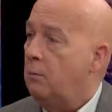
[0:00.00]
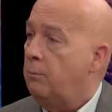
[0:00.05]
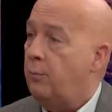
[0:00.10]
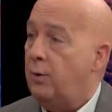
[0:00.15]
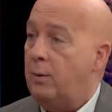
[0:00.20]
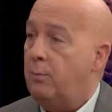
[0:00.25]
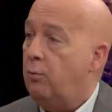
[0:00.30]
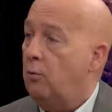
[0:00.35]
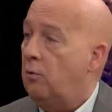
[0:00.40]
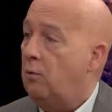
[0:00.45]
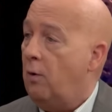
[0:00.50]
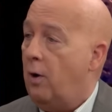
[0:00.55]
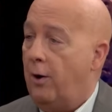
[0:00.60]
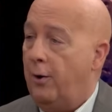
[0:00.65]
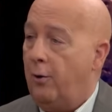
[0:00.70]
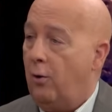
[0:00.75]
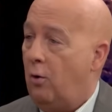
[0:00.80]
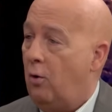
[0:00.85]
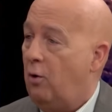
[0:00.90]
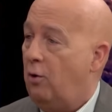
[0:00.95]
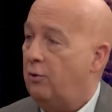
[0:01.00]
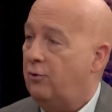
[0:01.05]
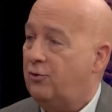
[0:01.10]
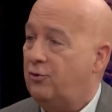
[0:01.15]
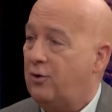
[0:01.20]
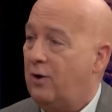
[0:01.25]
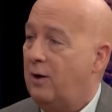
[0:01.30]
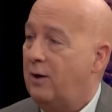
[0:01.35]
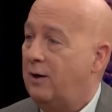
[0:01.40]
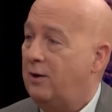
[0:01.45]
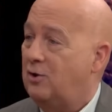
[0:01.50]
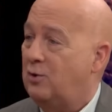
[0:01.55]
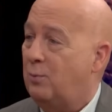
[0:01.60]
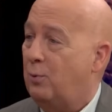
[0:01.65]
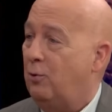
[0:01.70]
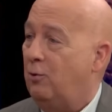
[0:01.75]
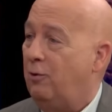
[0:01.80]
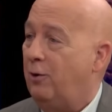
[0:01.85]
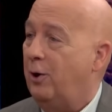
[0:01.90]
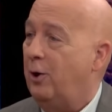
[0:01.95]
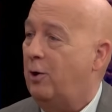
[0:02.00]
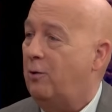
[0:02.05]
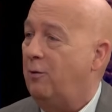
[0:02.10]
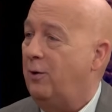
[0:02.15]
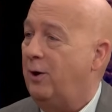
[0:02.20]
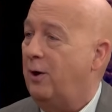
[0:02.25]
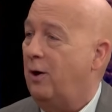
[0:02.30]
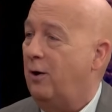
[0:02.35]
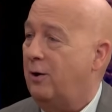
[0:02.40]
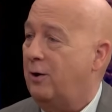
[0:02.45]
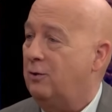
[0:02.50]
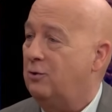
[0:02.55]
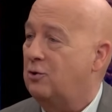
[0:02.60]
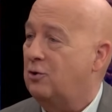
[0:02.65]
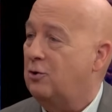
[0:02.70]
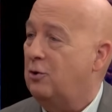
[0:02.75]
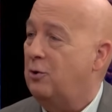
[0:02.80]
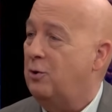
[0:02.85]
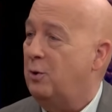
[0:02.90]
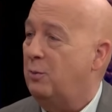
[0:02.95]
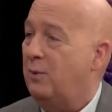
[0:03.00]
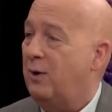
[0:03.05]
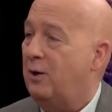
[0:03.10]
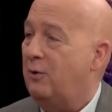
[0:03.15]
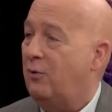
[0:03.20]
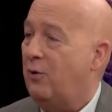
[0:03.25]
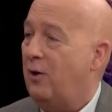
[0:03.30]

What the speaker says: People on all sides politically are concerned about